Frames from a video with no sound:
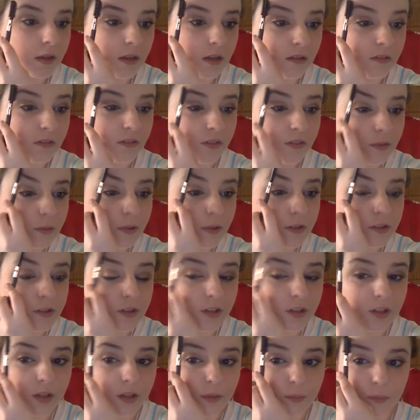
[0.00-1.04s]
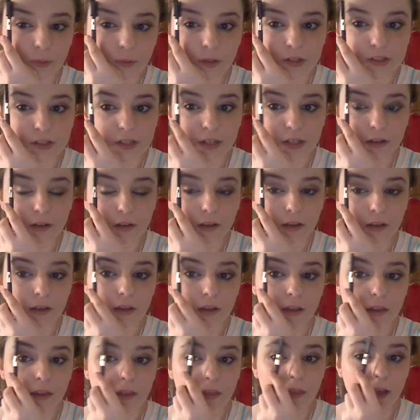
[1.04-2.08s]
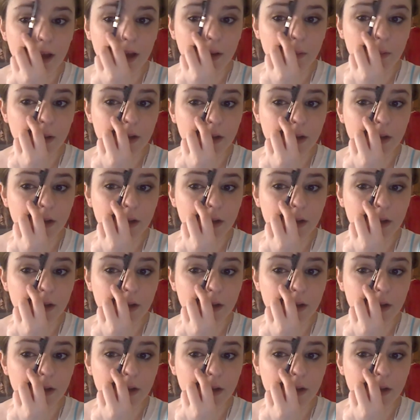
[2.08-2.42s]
Even if you want to, you can brush it that